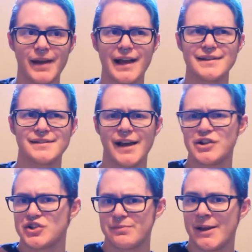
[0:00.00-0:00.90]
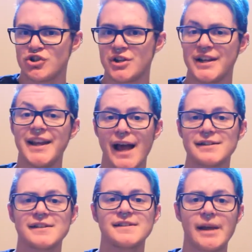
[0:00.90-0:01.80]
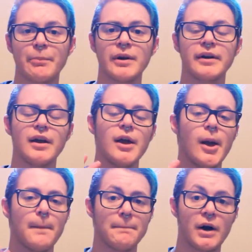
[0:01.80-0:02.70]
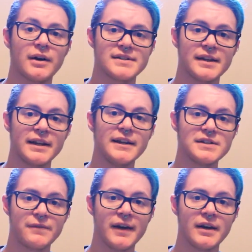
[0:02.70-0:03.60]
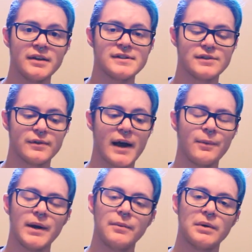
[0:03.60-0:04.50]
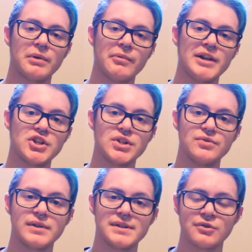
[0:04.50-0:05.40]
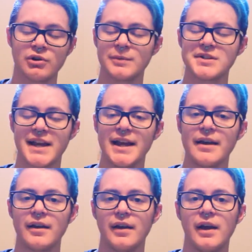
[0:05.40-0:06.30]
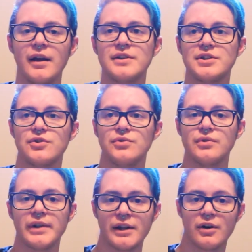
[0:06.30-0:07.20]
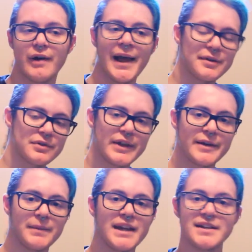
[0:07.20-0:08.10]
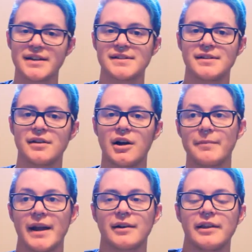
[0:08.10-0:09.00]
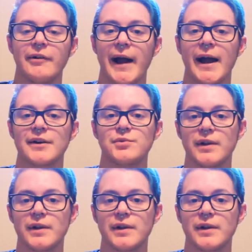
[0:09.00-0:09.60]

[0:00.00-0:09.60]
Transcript: as I just mentioned, he has a separate box that he is fed in, so that way when we reach into his normal tank to, you know, handle him, he doesn't automatically react